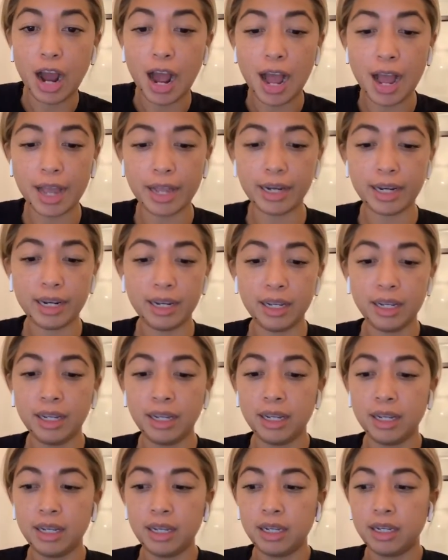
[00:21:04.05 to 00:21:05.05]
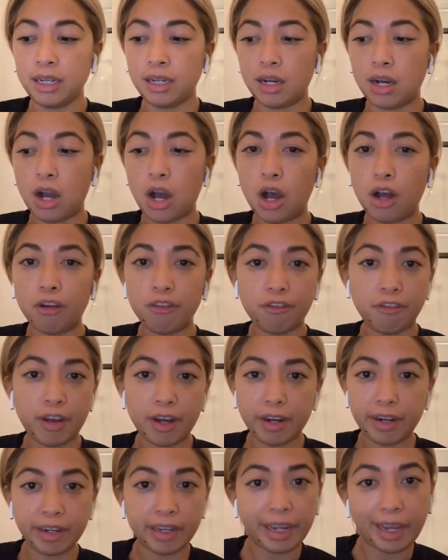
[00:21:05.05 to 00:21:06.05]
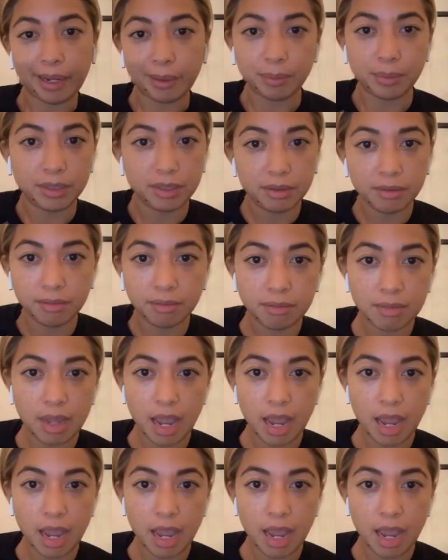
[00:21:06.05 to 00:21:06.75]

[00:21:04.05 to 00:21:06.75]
And don't believe the commercials,